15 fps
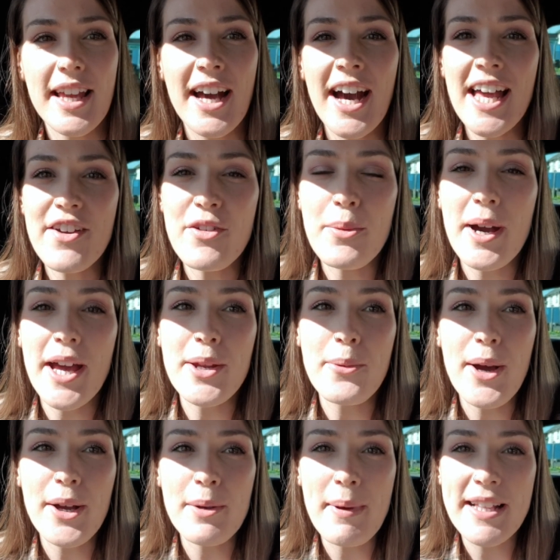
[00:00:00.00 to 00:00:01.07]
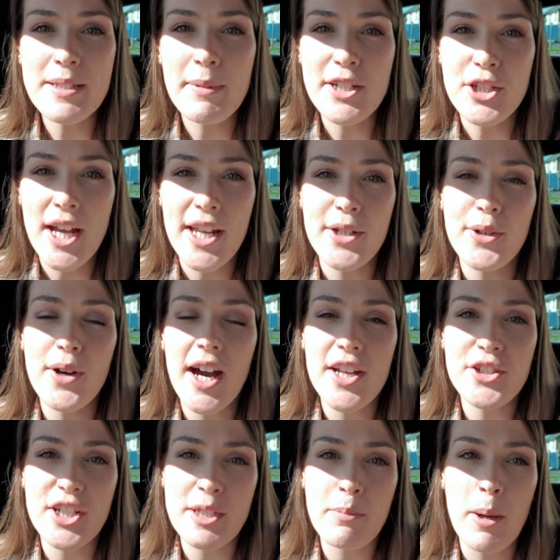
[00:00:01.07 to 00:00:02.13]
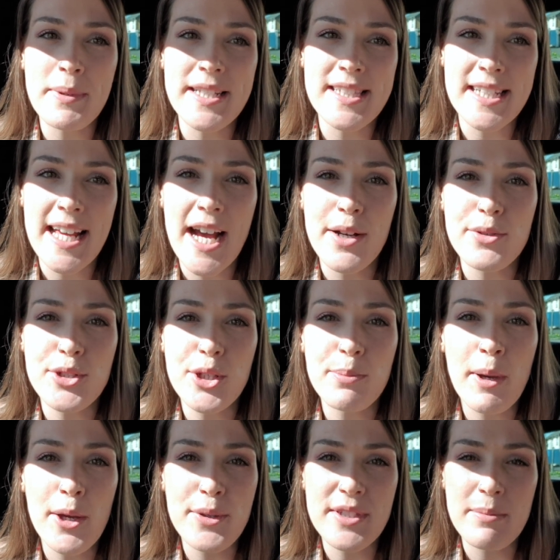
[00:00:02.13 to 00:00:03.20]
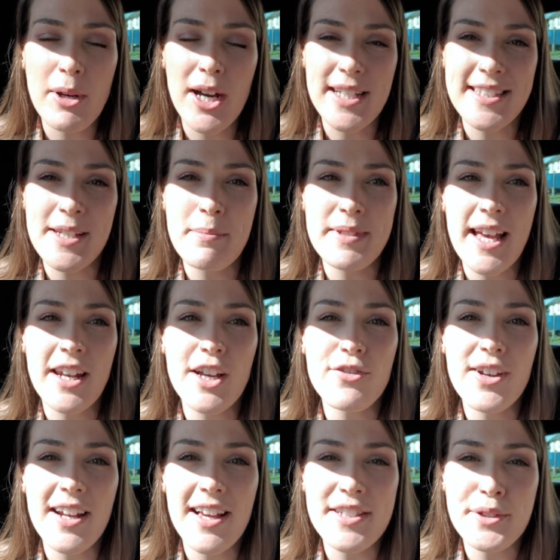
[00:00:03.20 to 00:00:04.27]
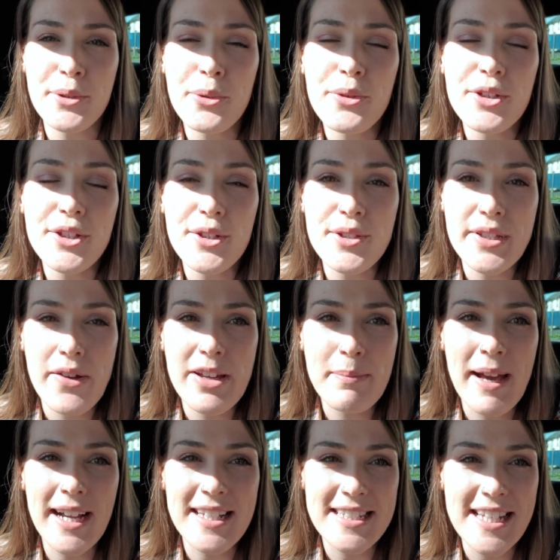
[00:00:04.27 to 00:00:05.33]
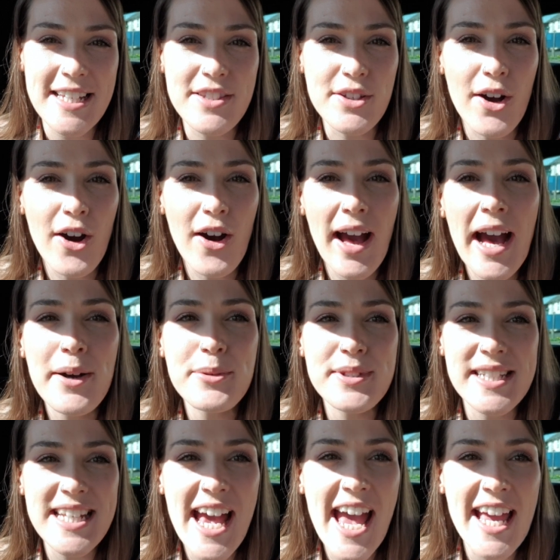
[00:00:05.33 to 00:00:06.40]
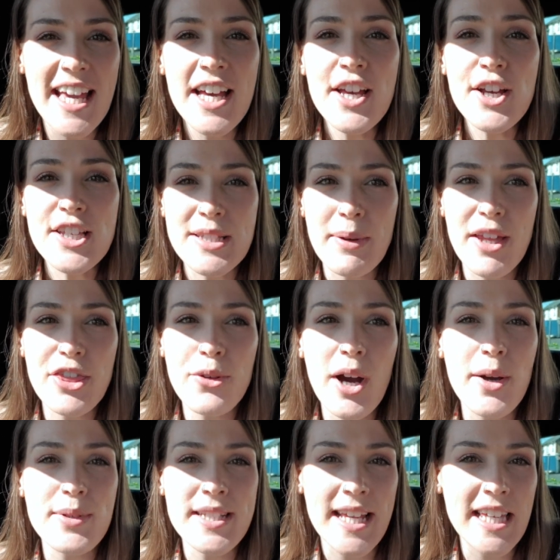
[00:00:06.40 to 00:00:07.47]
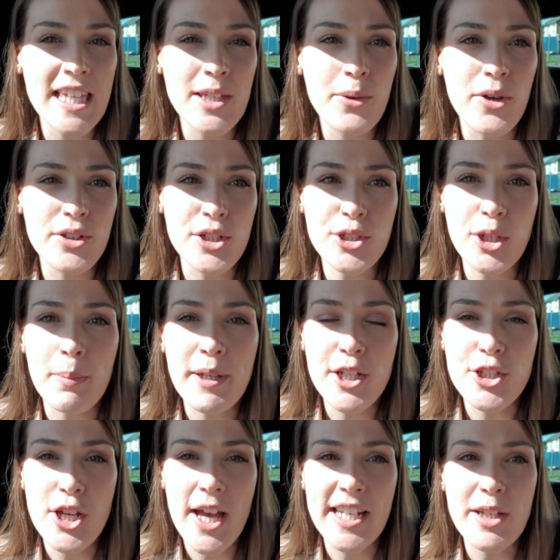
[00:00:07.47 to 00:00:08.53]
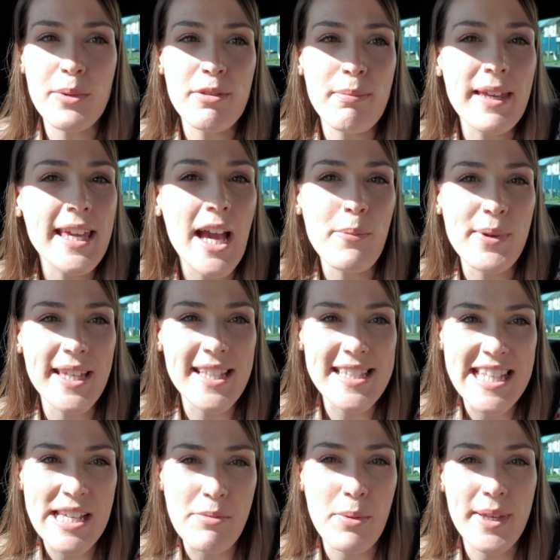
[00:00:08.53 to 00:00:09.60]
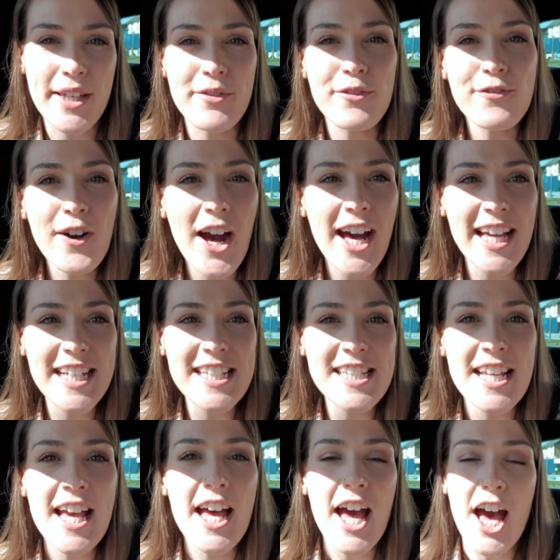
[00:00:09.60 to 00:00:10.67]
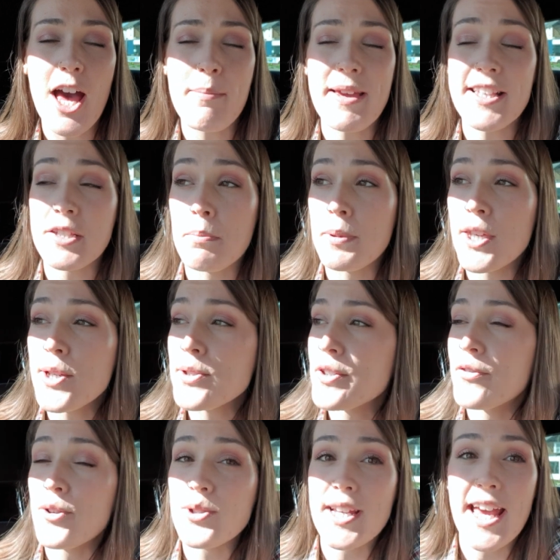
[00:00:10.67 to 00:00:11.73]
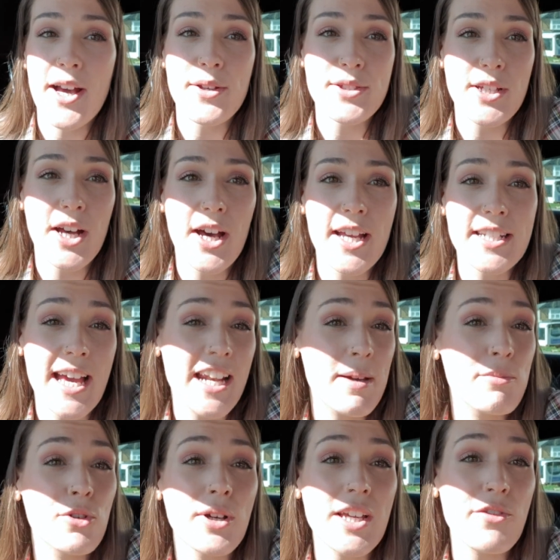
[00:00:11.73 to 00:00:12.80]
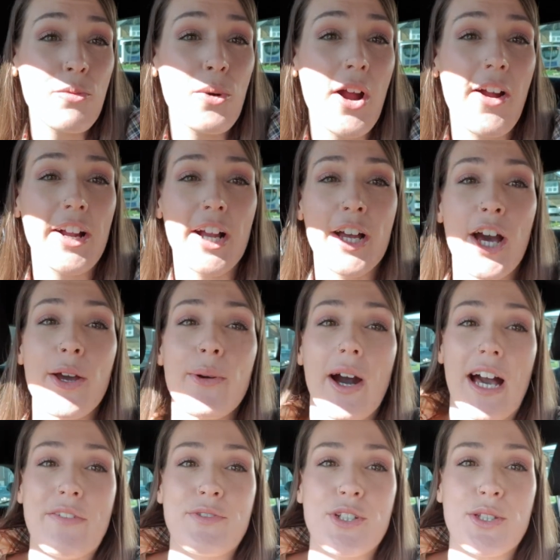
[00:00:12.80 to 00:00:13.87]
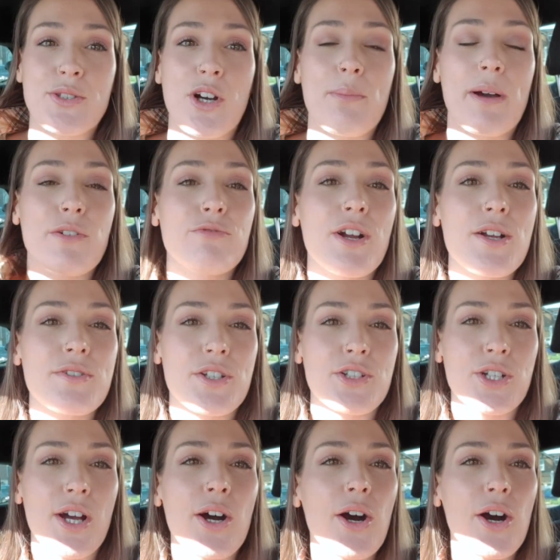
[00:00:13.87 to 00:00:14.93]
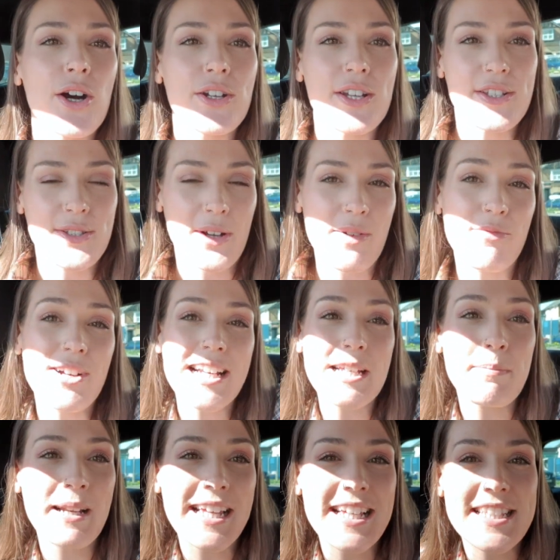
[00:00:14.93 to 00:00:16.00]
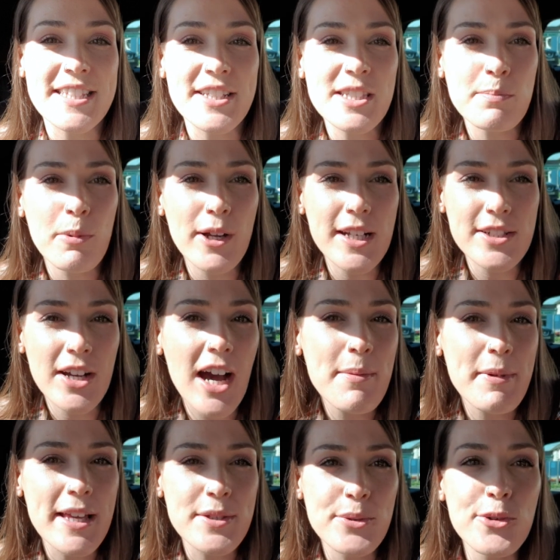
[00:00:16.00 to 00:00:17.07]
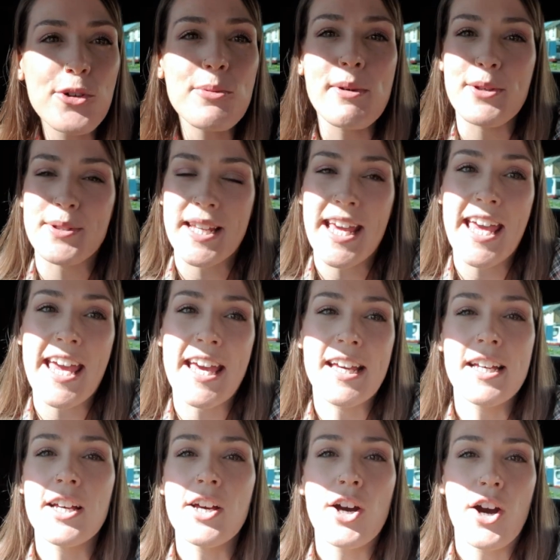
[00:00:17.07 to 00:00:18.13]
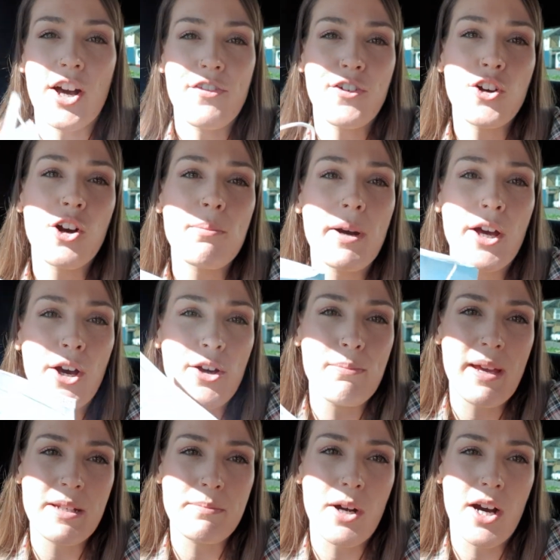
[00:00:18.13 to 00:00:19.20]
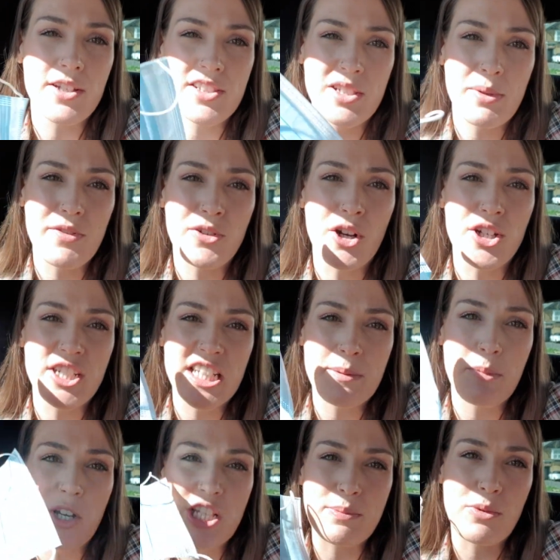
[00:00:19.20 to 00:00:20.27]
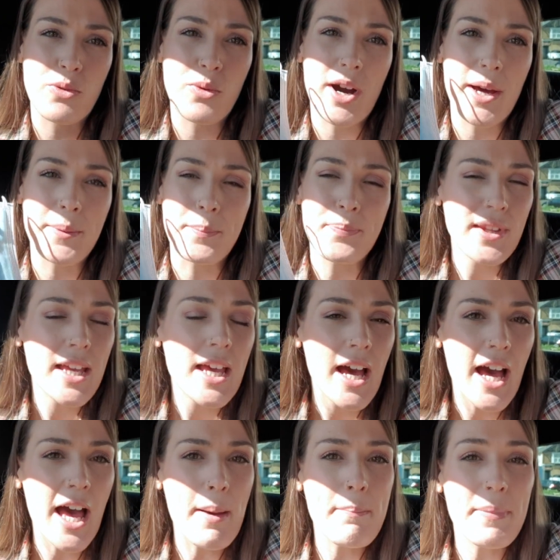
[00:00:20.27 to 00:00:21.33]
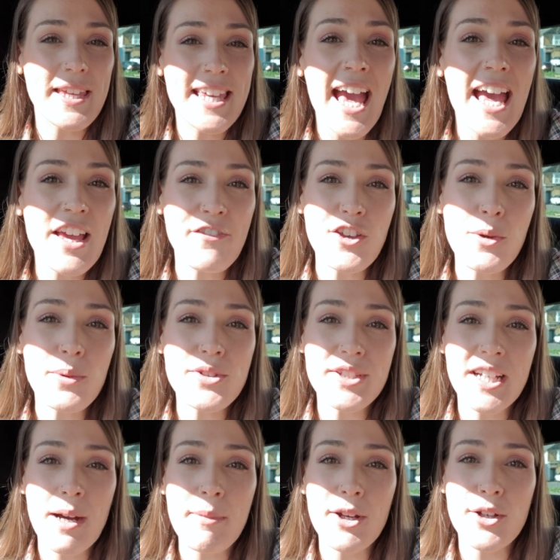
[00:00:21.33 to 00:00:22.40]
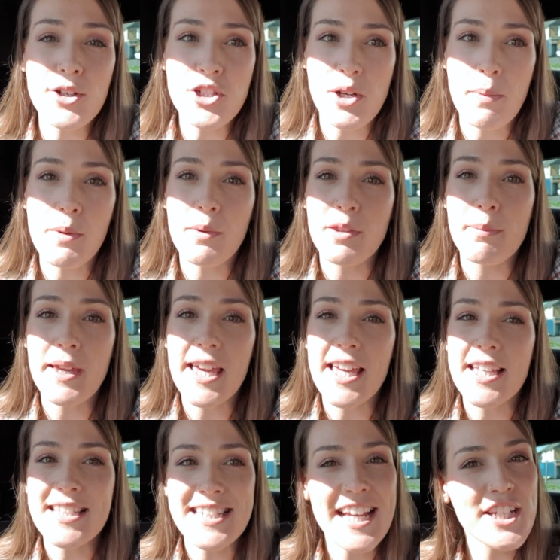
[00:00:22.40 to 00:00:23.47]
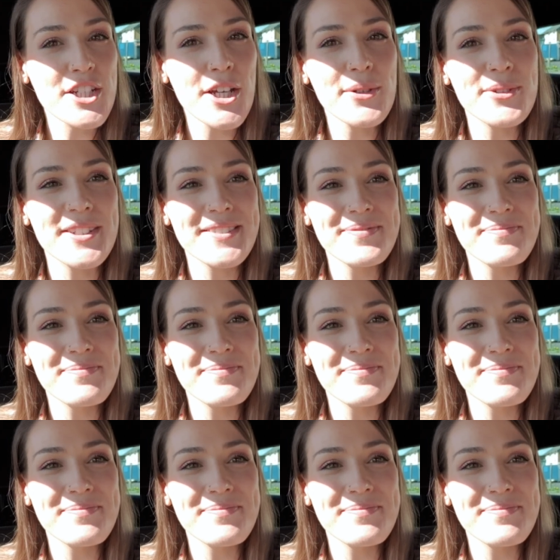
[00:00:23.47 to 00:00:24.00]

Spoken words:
Hi everyone, welcome back to my channel. I just popped into town to post some items and I realised that all the new sewing magazines are out today, so I thought I would take you on a shopping journey with me and we can see what we can find. It's a beautiful day outside and I'm not even wearing a coat. I've just got my Rosa shirt on, so I'm really pleased that springtime is almost here. I forgot my homemade mask, so I've got a disposable one. But yeah, if you want to come along shopping with me, stay tuned.